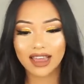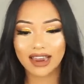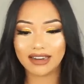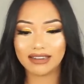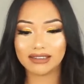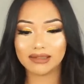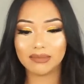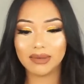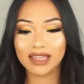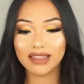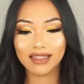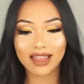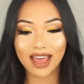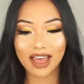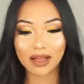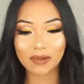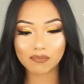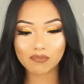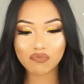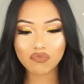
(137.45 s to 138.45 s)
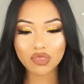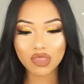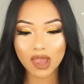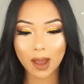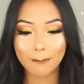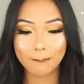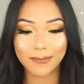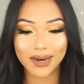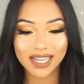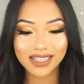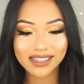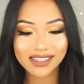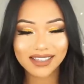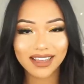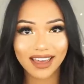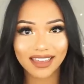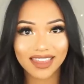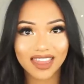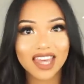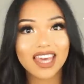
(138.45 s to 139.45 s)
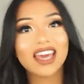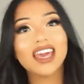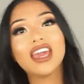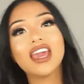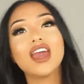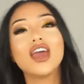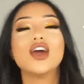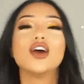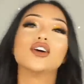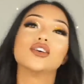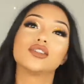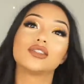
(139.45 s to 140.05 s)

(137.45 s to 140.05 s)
and it's been like months, I think.